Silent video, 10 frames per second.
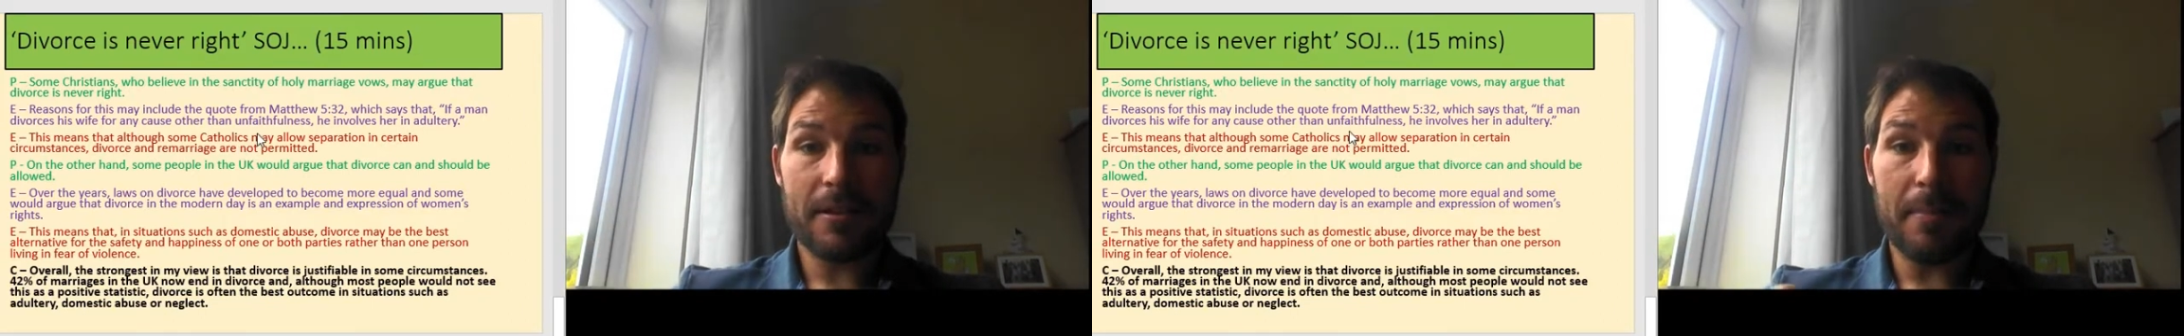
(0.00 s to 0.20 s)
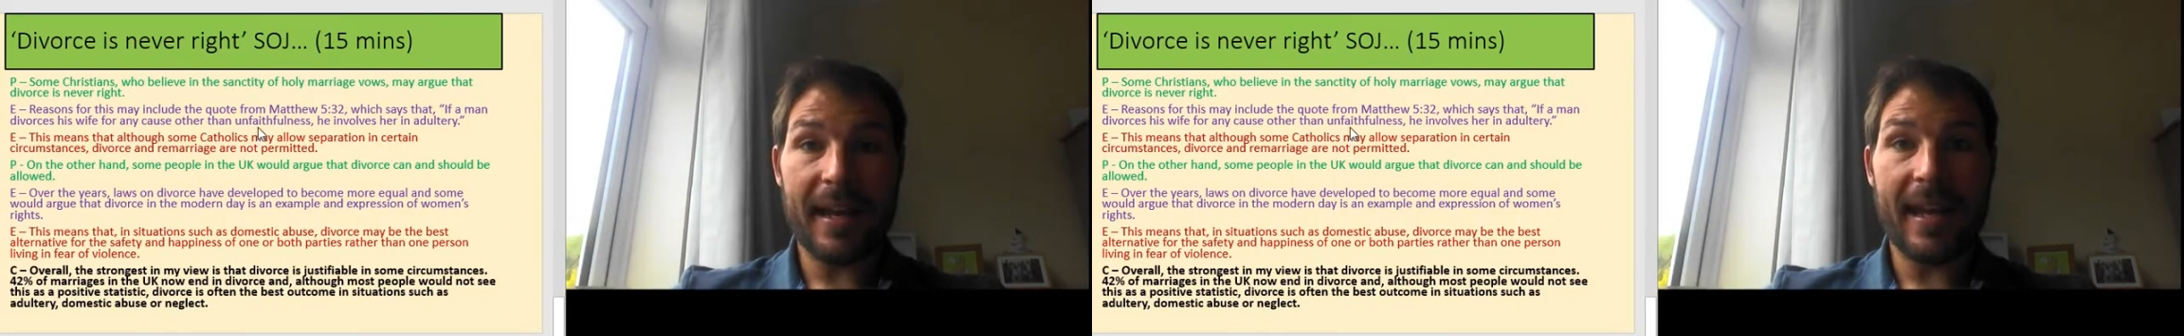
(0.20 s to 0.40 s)

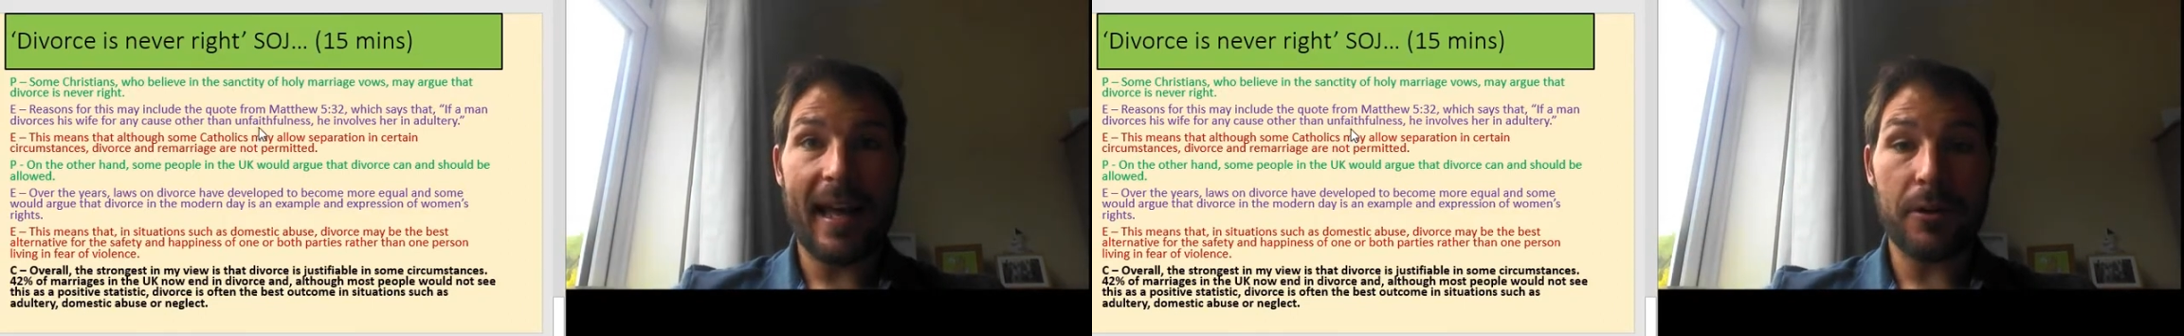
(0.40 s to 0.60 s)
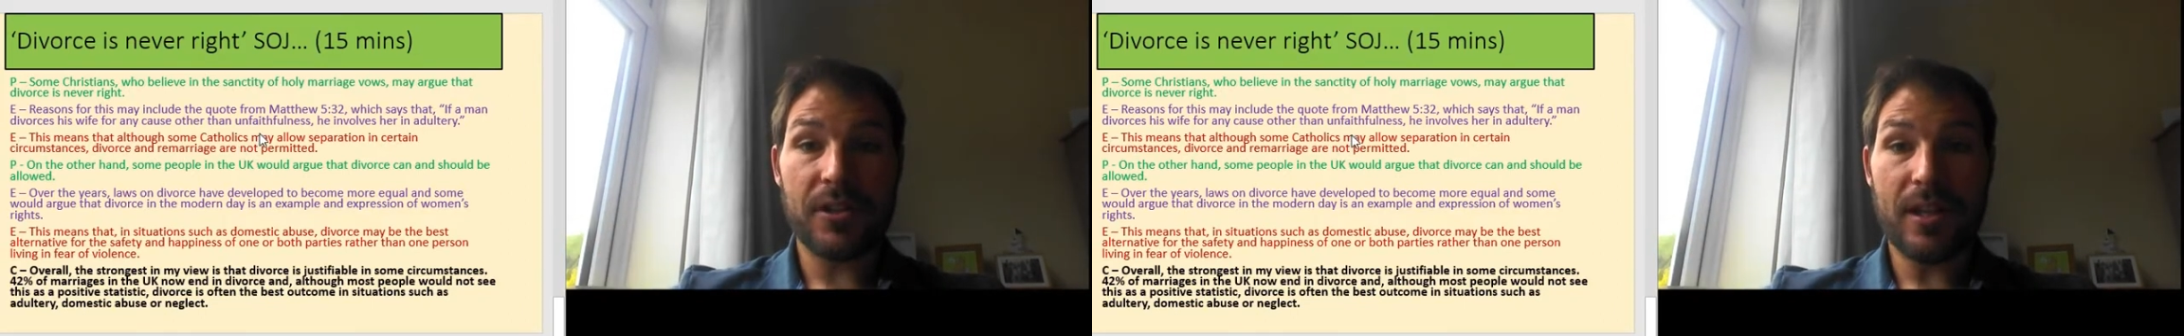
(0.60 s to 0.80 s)
may
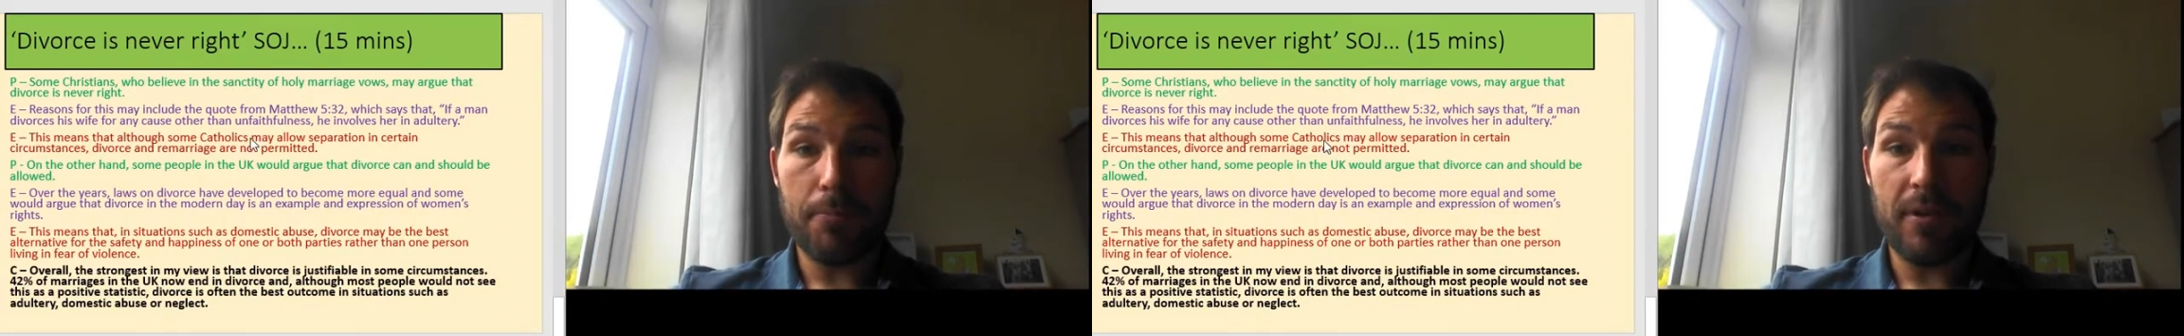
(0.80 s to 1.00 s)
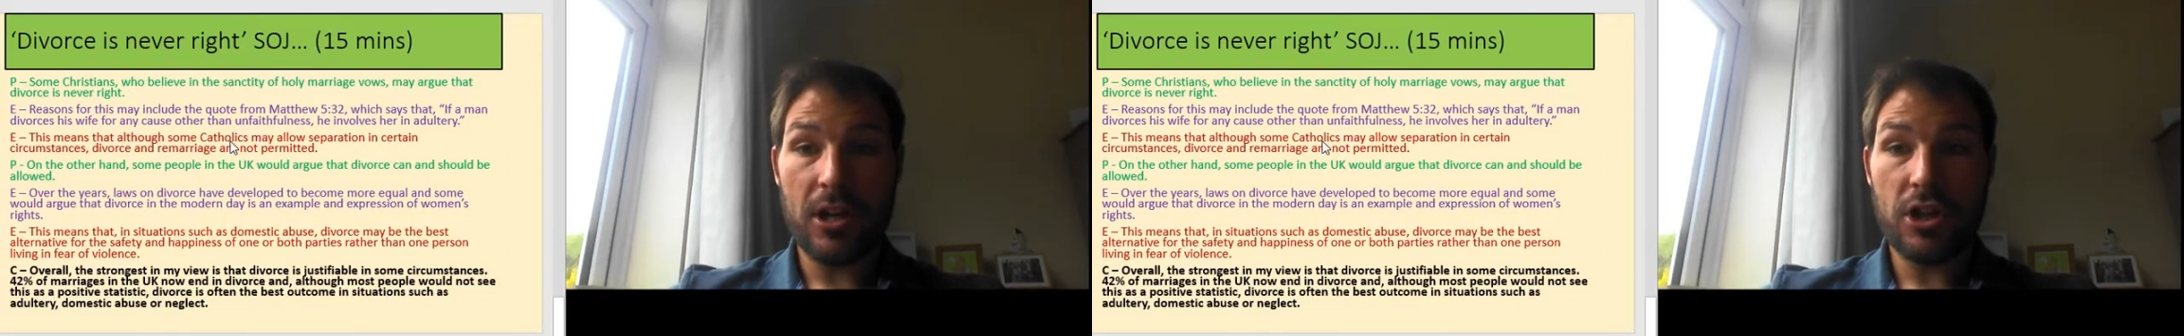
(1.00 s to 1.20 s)
allow
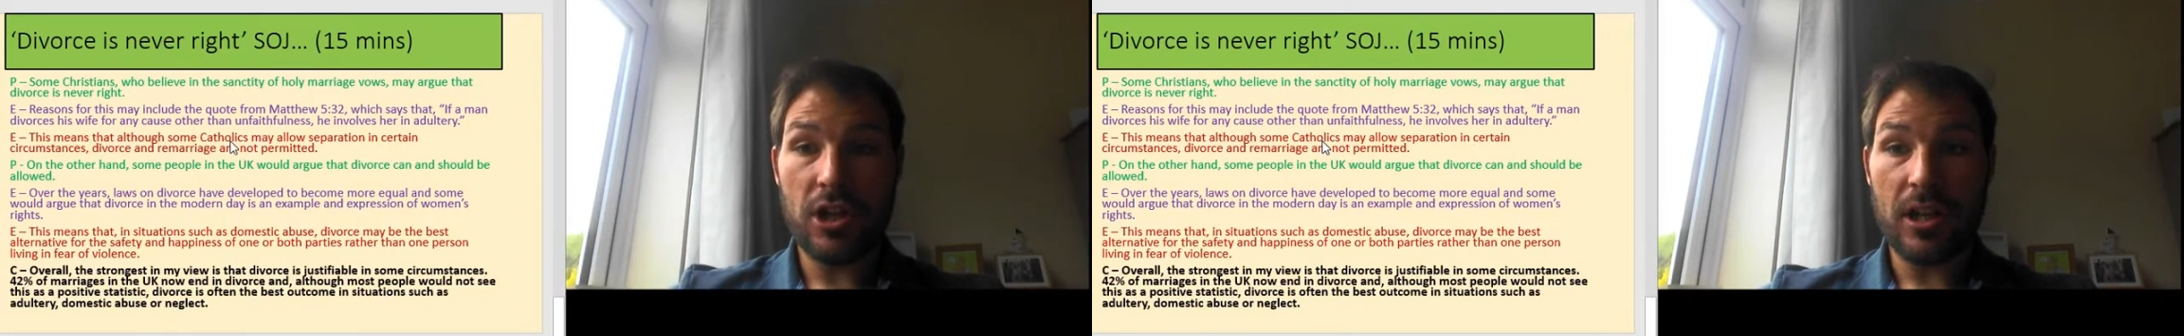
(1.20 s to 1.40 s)
separation